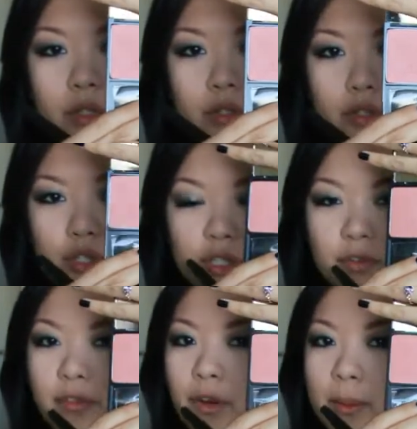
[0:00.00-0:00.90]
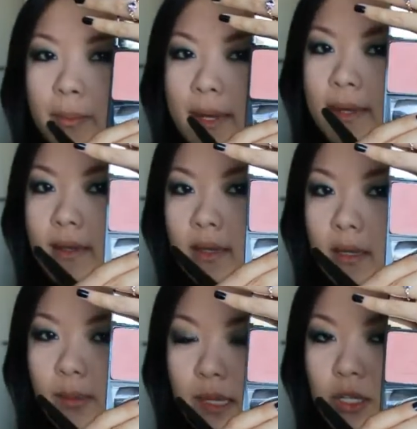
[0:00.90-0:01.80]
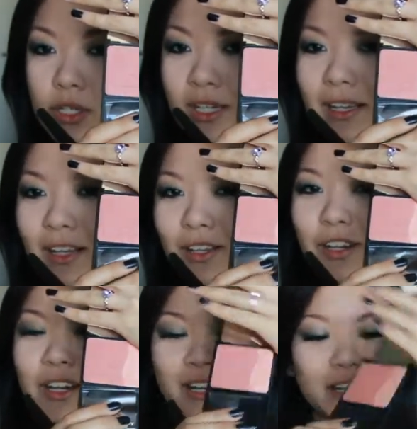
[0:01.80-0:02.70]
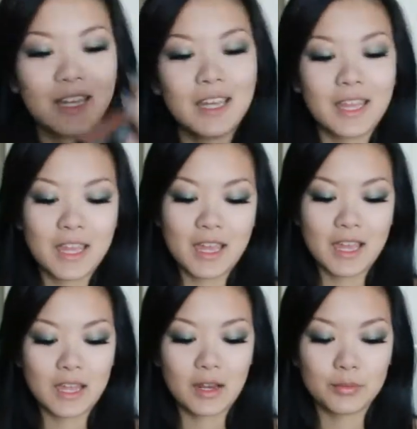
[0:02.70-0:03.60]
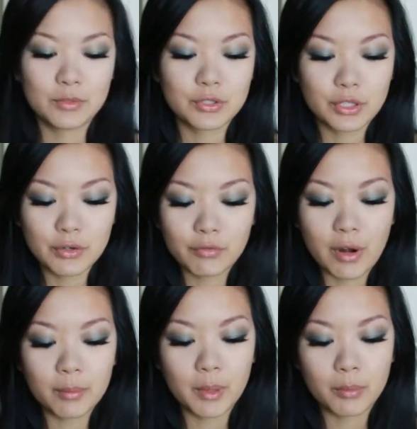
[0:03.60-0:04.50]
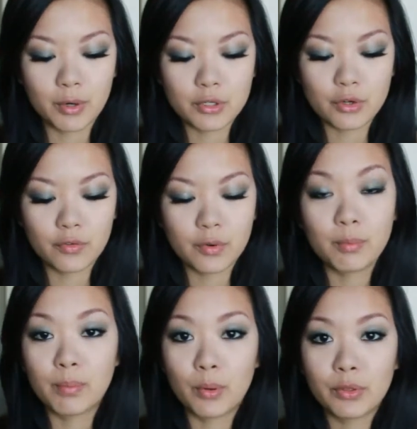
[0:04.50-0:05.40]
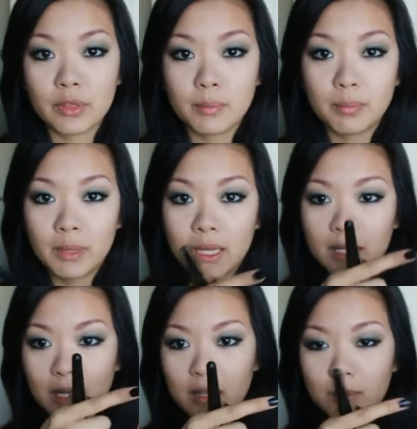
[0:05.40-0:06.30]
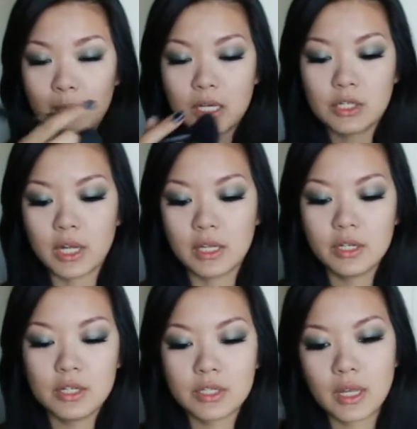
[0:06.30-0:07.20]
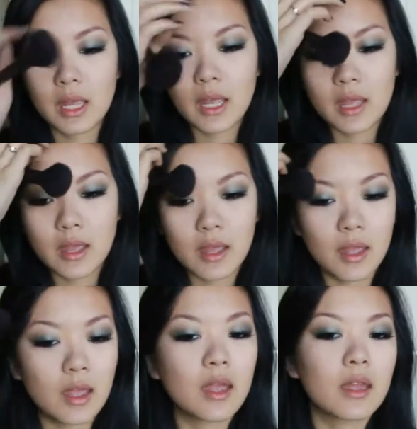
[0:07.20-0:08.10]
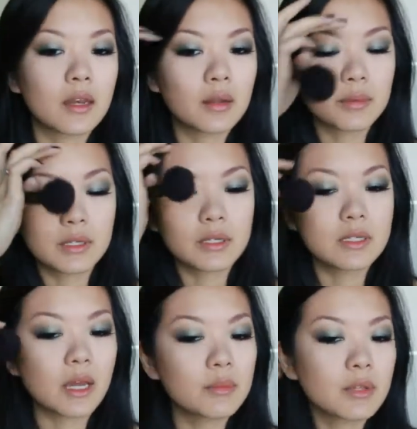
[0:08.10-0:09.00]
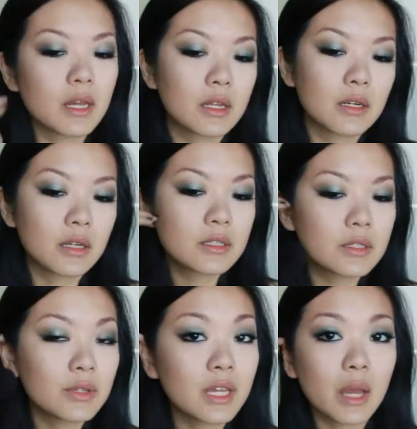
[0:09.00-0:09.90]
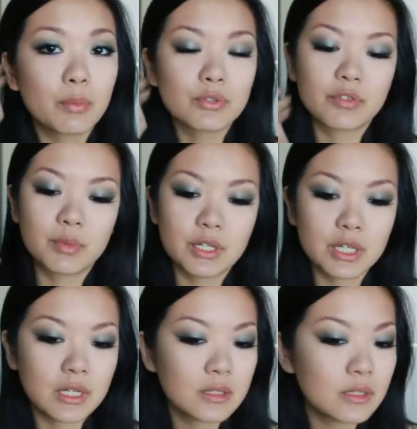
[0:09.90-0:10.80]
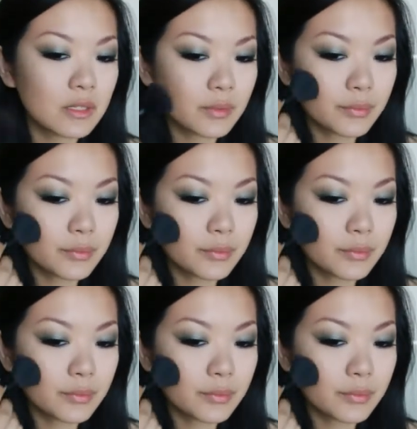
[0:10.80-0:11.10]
It's just a very pinky, peachy color. I'm just going to run my brush over both the pink and the peach colors. And I'm going to dab that onto the apples of my cheeks.